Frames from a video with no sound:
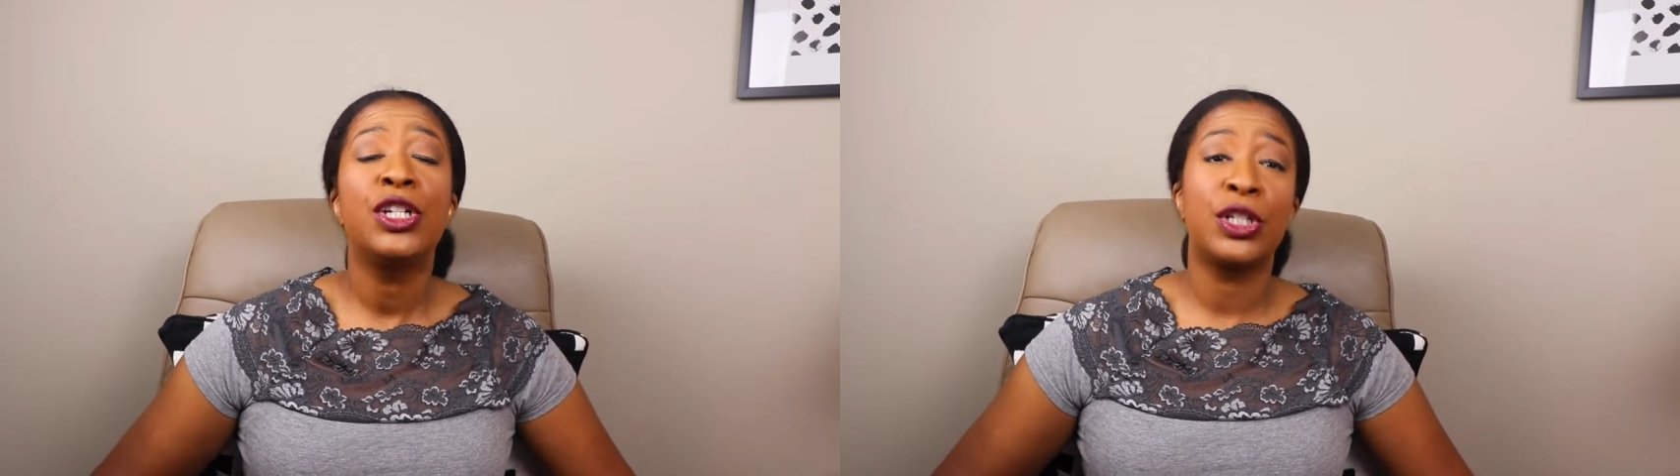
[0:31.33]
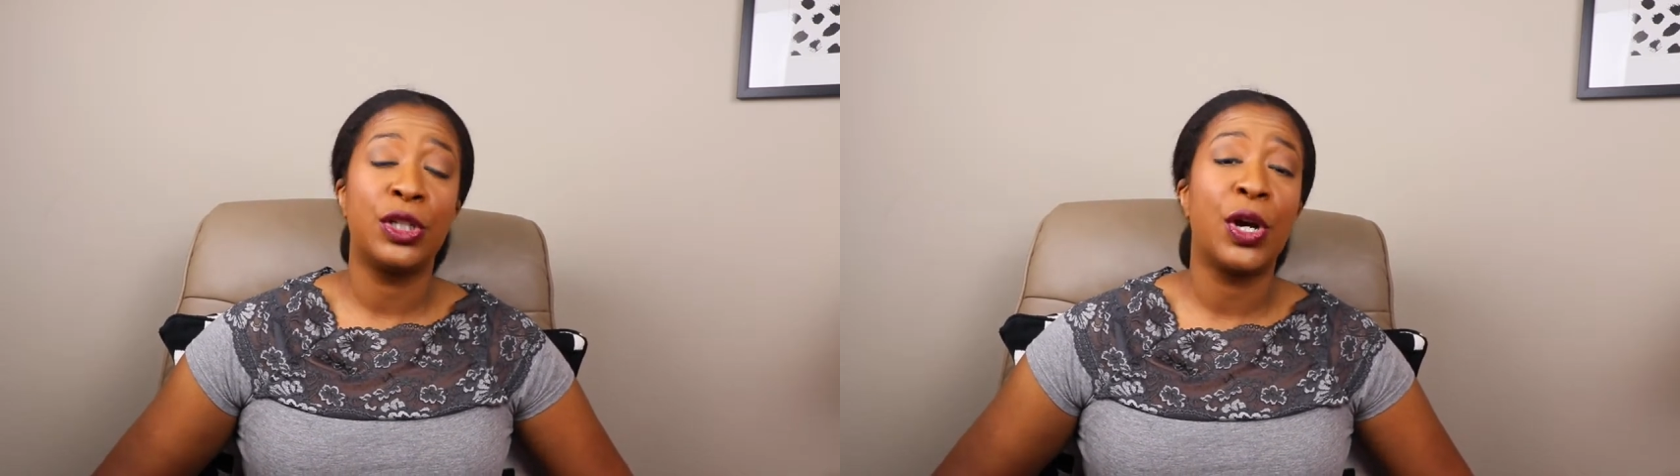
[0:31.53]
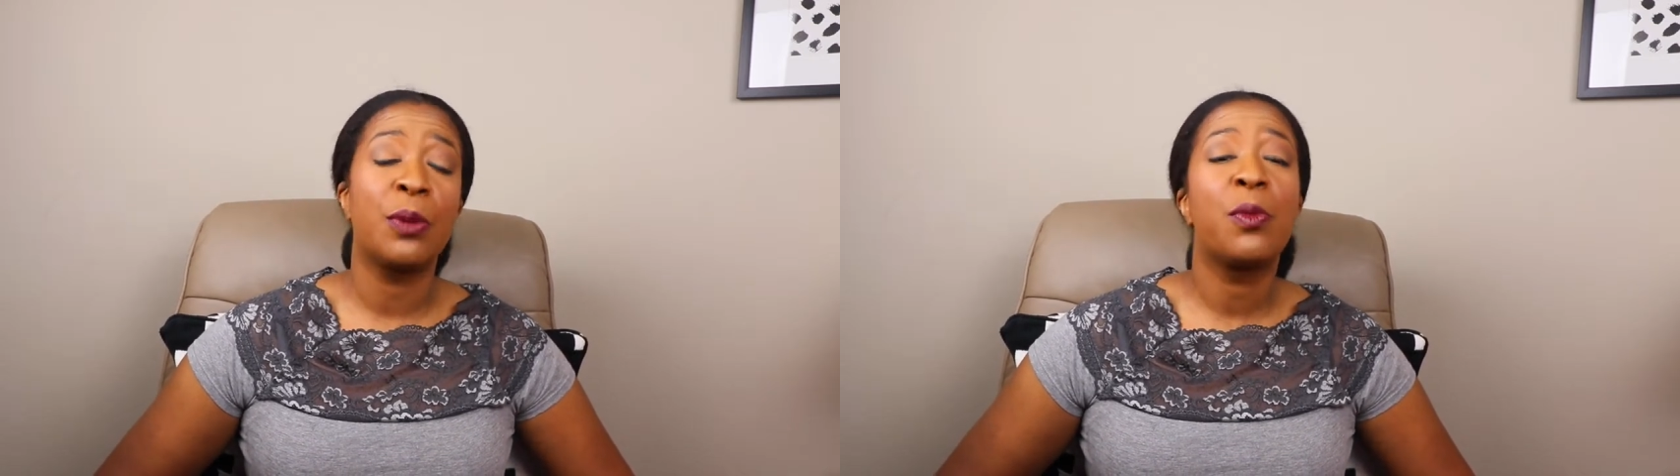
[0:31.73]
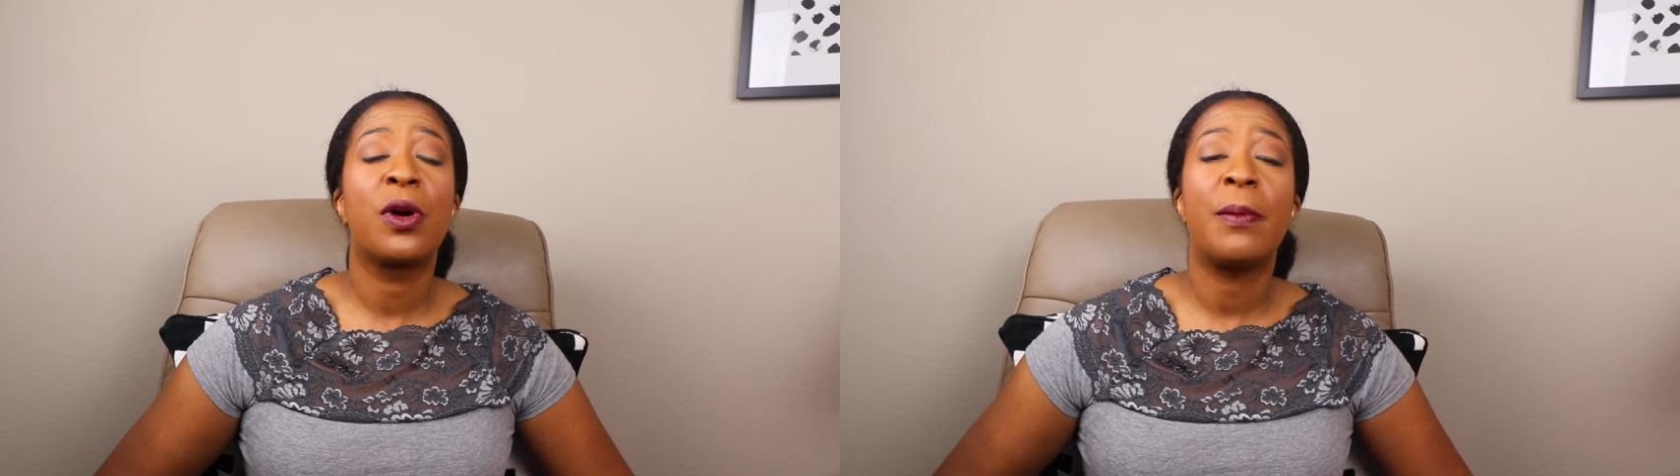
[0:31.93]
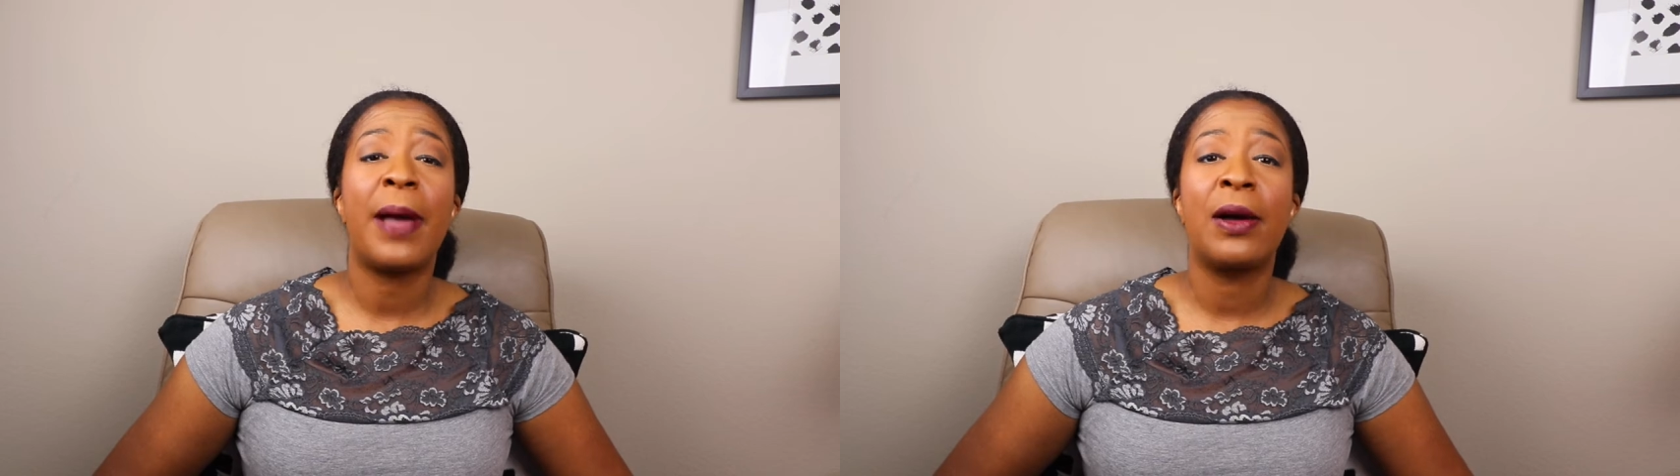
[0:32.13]
to learn
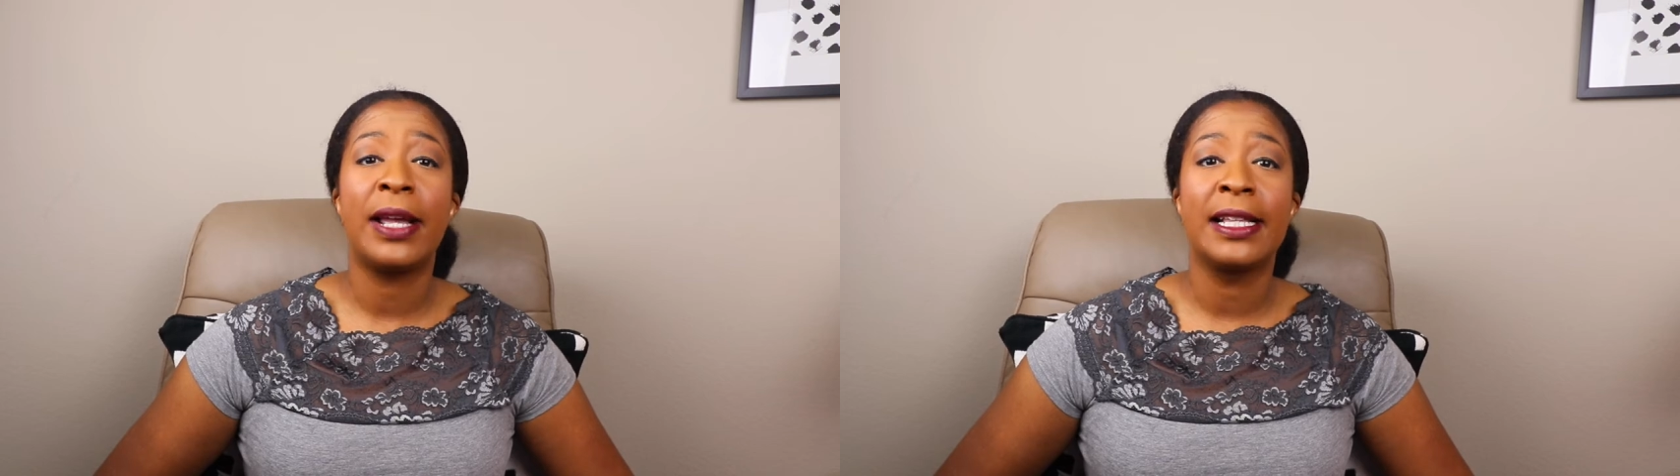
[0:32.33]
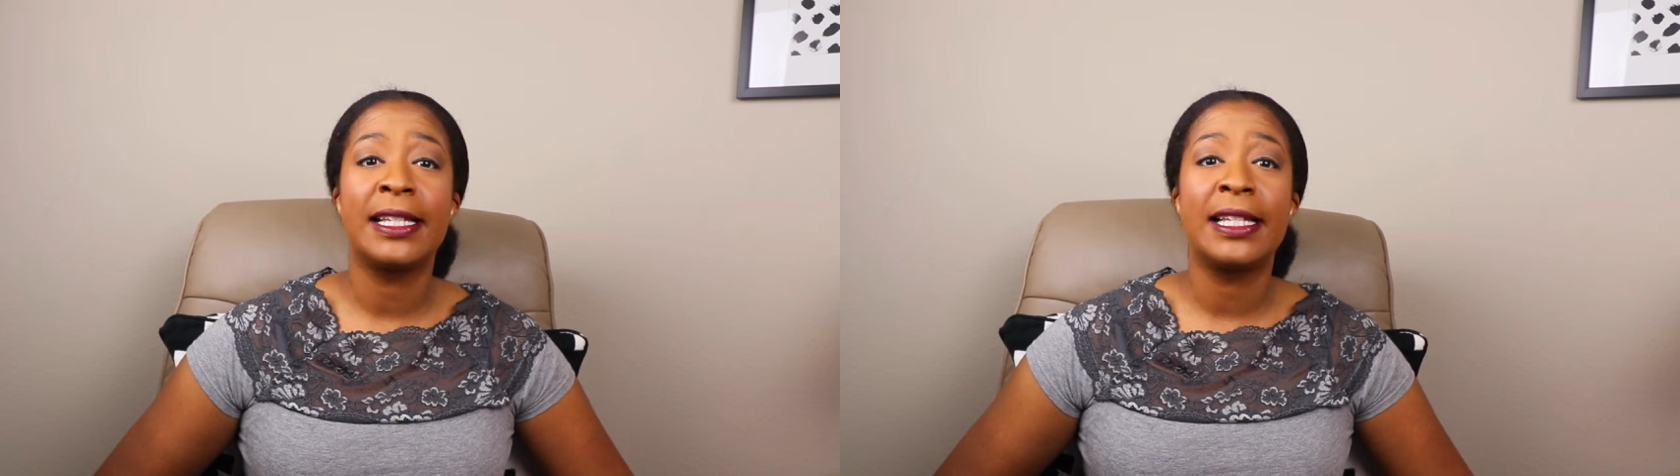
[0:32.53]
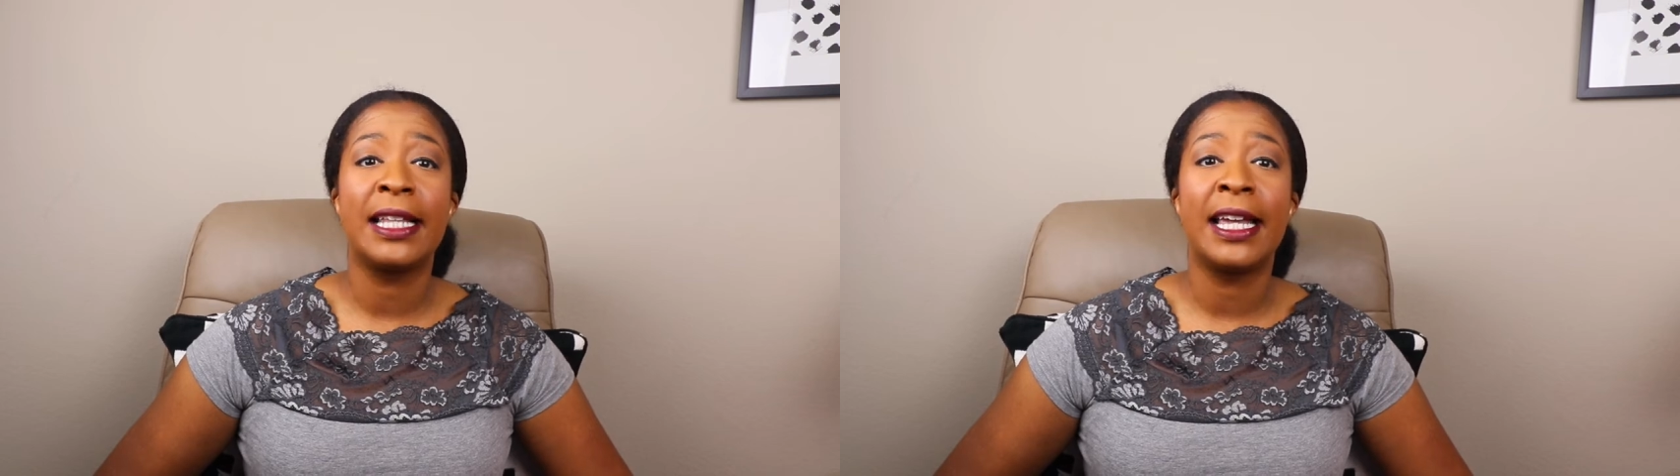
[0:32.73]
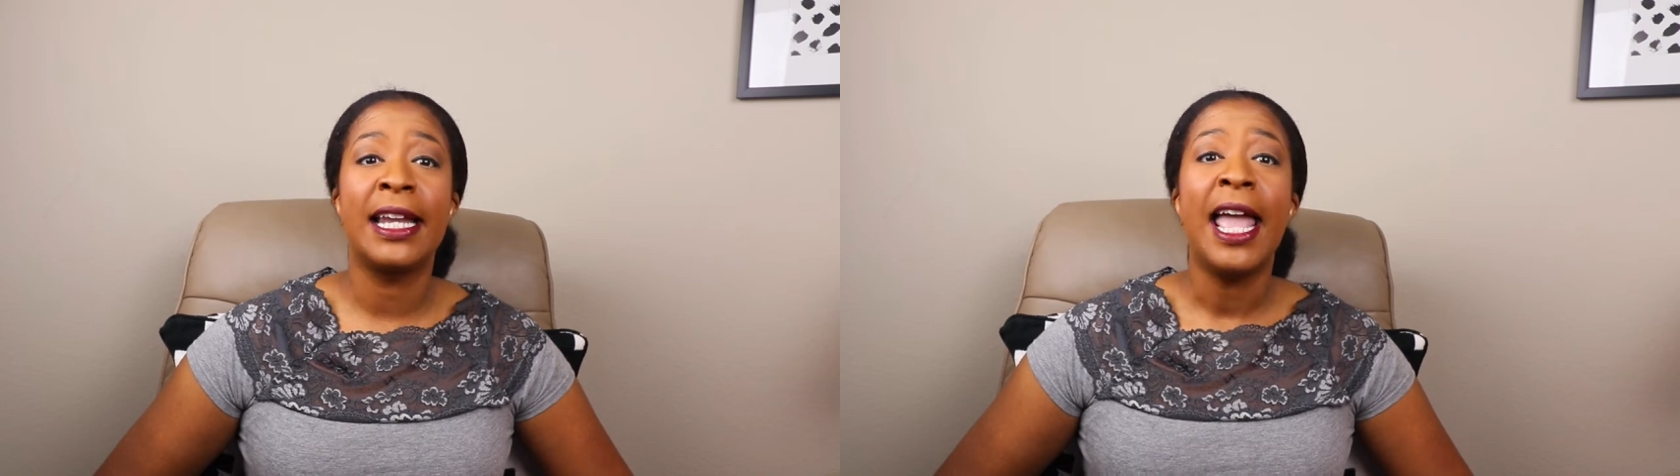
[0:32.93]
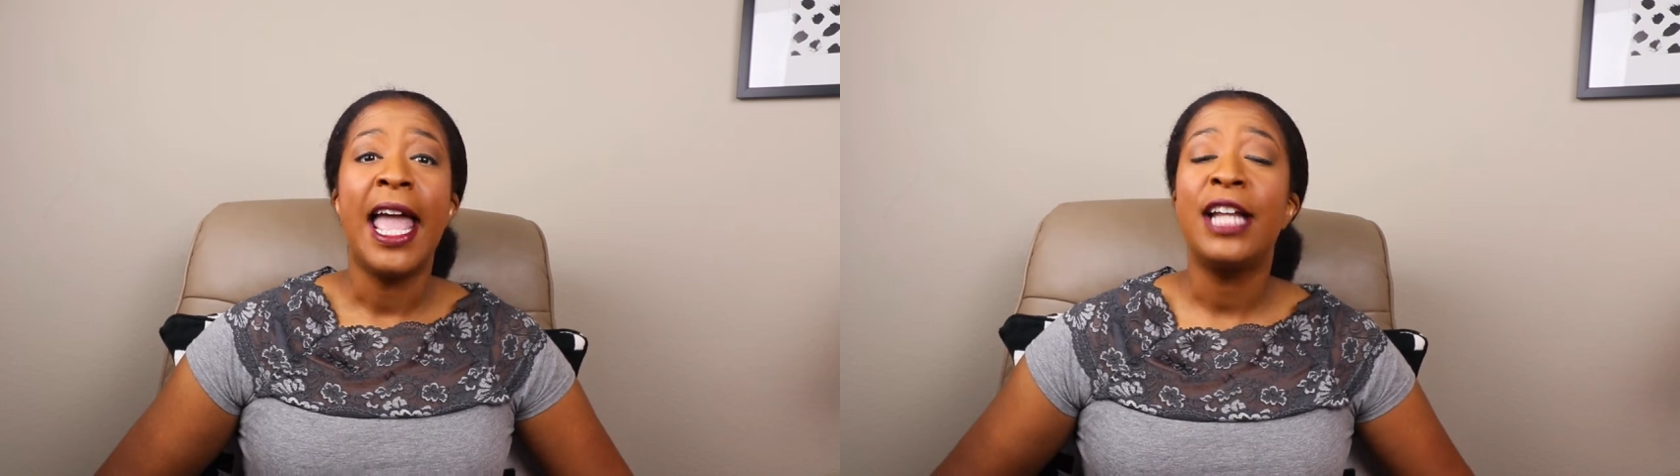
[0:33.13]
more about insulin